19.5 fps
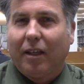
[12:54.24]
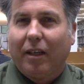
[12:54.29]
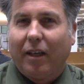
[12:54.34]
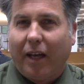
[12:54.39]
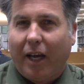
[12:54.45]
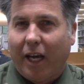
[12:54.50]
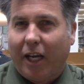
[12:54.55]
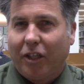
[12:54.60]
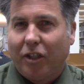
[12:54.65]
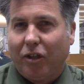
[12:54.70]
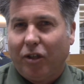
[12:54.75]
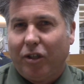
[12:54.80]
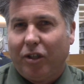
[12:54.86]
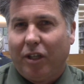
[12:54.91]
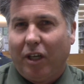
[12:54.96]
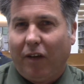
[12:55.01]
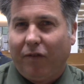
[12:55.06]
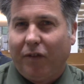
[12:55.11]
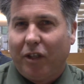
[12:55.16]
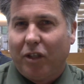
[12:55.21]
Ask
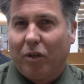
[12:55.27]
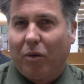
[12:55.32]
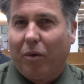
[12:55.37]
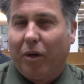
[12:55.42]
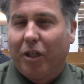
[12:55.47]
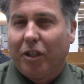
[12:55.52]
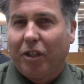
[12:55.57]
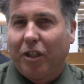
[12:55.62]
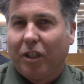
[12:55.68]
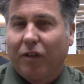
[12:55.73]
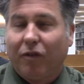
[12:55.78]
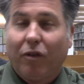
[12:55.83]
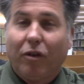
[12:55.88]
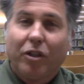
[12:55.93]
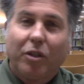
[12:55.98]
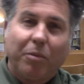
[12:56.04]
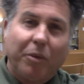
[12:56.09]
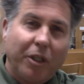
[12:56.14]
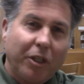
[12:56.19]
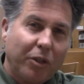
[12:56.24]
yourself these questions,
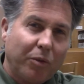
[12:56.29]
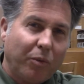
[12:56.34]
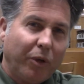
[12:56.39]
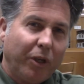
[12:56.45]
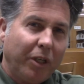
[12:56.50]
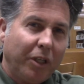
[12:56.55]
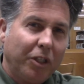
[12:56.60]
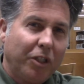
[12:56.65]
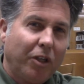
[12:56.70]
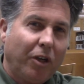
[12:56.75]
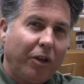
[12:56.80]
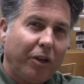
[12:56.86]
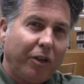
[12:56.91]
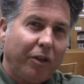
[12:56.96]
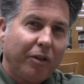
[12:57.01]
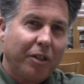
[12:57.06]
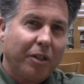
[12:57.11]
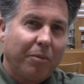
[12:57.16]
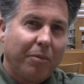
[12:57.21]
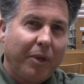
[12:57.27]
folks, because we're going to start
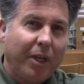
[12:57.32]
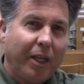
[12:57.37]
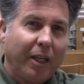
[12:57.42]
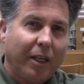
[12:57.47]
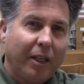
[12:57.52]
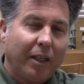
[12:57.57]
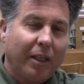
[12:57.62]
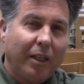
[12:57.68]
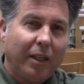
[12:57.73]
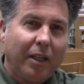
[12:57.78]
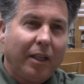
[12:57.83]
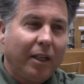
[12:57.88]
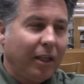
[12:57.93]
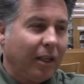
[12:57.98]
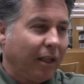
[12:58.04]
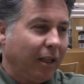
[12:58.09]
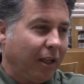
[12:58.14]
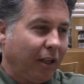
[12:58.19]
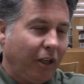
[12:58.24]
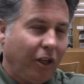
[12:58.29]
doing some digging.
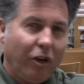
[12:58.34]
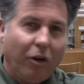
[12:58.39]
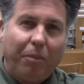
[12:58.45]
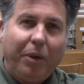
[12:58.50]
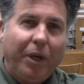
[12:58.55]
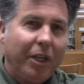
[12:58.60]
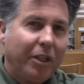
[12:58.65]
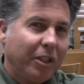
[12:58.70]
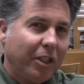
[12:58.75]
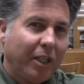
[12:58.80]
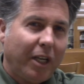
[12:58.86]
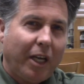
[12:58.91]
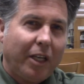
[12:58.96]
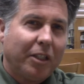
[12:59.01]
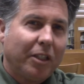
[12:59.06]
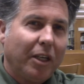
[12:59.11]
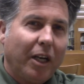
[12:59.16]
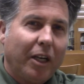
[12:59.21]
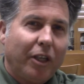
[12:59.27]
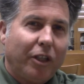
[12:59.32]
You know,
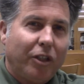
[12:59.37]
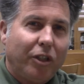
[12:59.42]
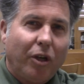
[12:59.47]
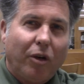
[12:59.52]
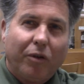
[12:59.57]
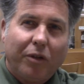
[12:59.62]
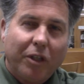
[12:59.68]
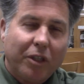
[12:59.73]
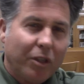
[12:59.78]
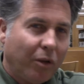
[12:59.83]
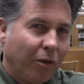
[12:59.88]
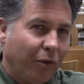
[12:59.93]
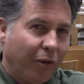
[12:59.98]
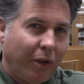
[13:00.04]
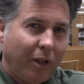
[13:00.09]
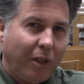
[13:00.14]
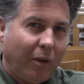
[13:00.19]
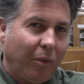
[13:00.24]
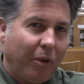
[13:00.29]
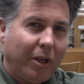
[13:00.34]
Pizzagate's not a joke. This whole
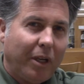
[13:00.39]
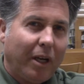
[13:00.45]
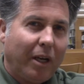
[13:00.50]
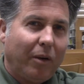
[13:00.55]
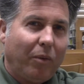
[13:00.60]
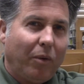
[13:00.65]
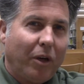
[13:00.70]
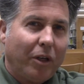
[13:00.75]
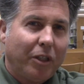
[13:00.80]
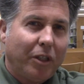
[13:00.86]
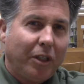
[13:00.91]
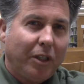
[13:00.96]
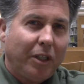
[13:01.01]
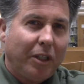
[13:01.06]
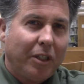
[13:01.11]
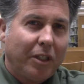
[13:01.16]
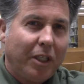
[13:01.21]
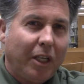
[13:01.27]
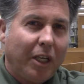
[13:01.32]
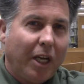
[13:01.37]
thing that went down in Washington,
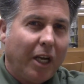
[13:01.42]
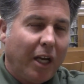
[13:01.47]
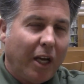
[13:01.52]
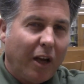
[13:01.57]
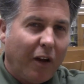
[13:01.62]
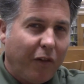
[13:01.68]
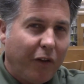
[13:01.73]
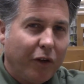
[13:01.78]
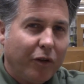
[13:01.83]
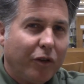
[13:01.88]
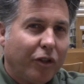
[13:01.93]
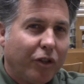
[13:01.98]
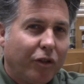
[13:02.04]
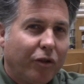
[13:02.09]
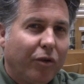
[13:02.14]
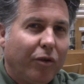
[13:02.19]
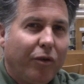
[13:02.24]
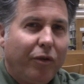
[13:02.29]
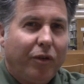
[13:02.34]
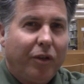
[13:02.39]
D.C., there is
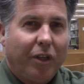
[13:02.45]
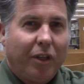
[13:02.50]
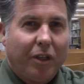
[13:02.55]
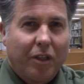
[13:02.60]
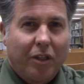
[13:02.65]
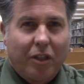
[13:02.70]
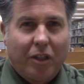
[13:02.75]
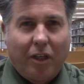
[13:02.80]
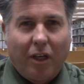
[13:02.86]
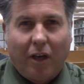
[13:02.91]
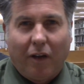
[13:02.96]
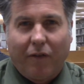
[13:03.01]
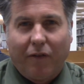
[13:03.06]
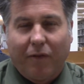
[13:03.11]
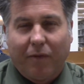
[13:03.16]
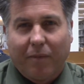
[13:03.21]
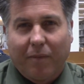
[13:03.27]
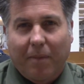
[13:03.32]
truth to this stuff.